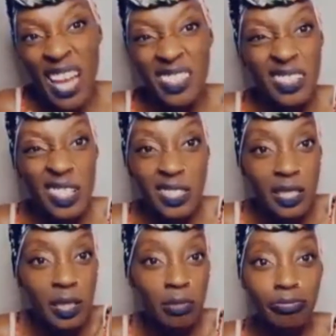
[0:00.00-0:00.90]
I think that's
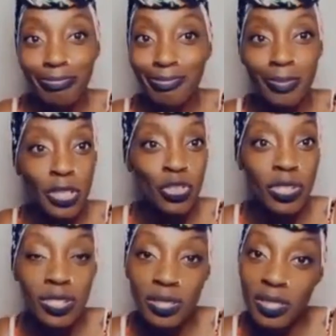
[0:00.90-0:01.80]
it.
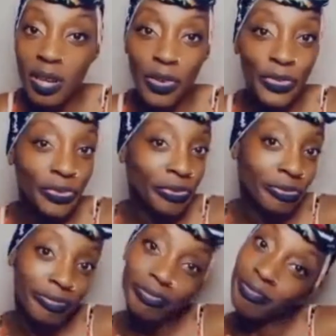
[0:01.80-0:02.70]
Enjoy yourself.
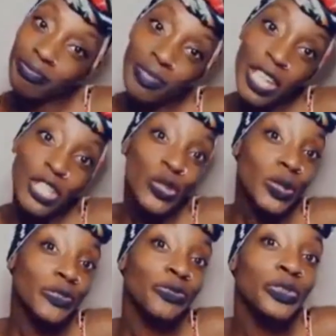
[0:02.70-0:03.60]

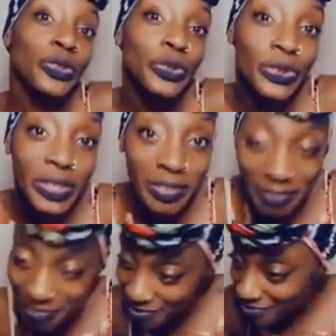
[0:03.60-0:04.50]
Enjoy the food.
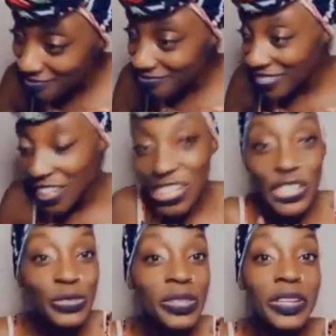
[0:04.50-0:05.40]

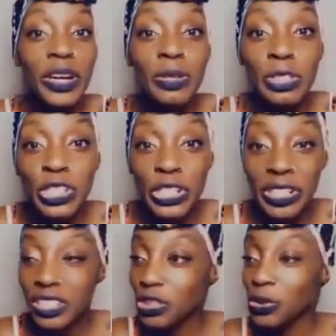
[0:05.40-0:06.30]
Enjoy the
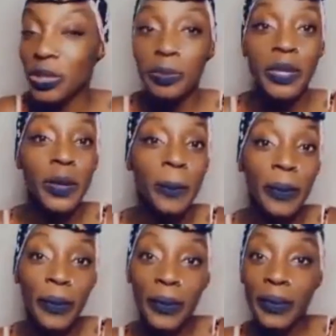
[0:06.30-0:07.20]
culture. Enjoy the
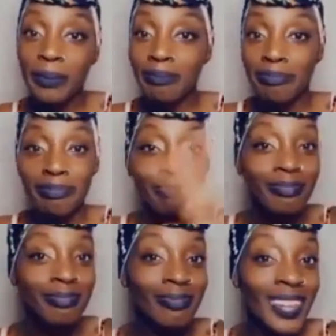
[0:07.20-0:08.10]
people.
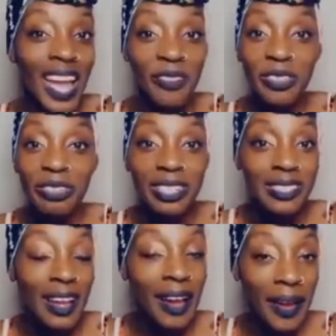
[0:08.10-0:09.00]
Have a
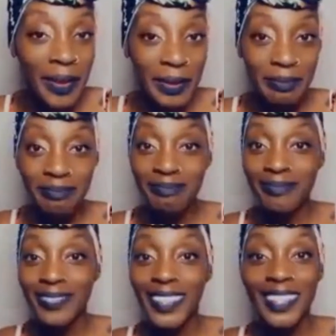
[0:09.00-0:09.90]
great time.
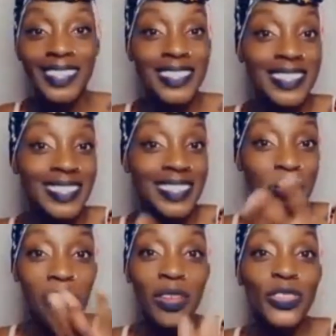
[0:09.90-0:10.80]
It's
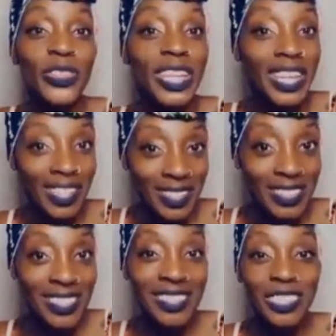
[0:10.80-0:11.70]
the
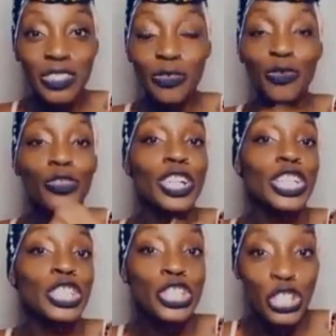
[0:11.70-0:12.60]
motherland. It's
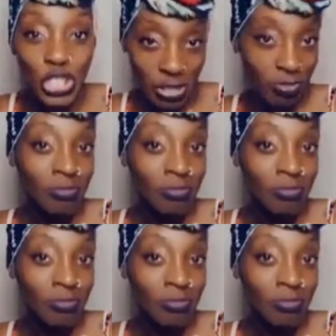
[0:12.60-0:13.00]
rich.